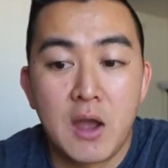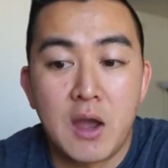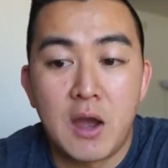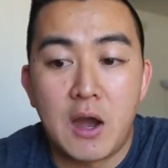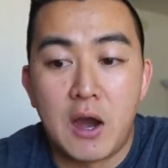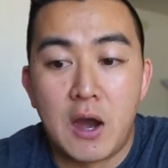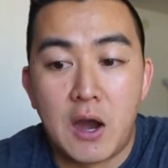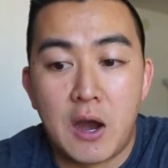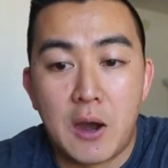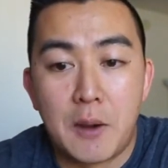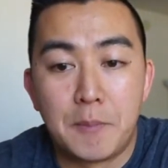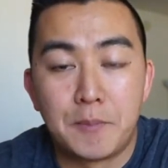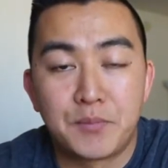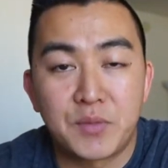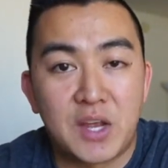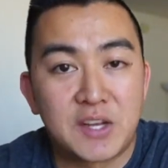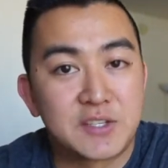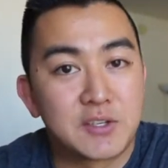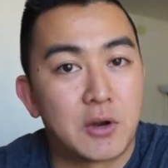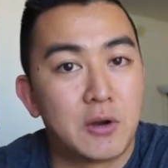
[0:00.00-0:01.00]
Um,
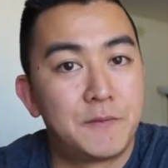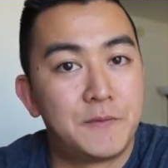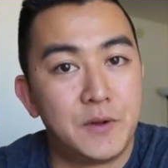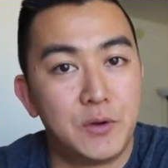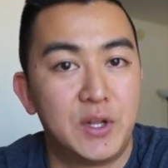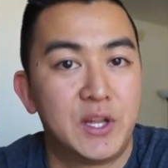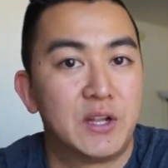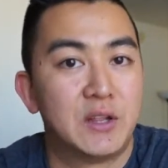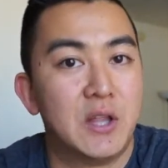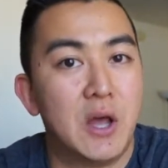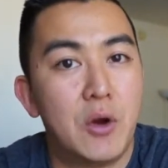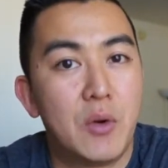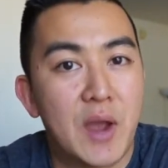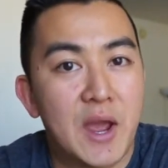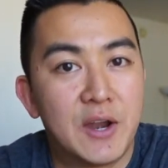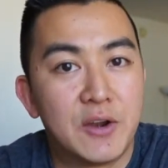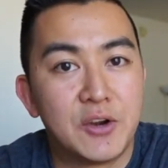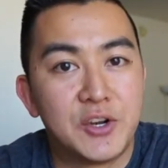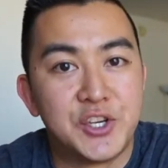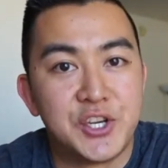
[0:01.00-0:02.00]
I started feeling low
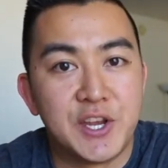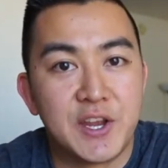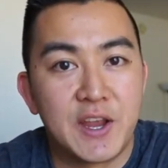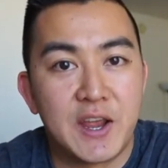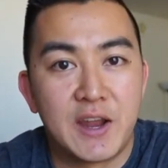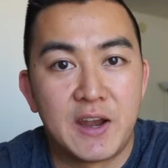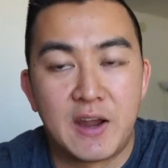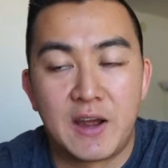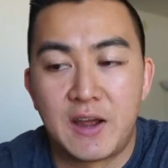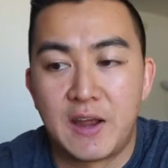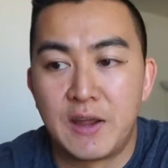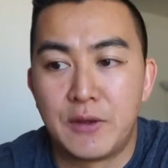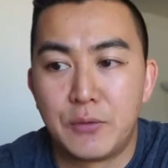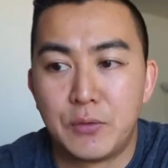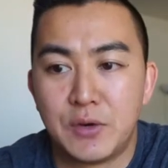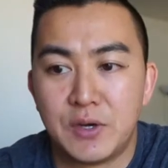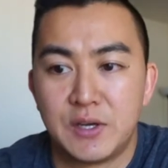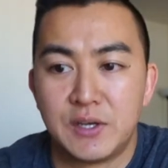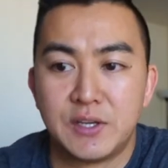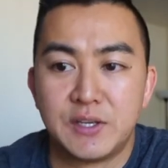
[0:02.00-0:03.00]
energy and I
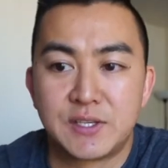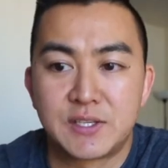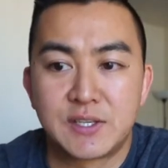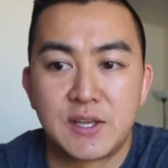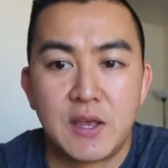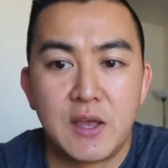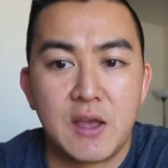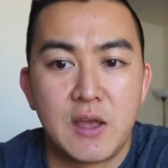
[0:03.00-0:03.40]
was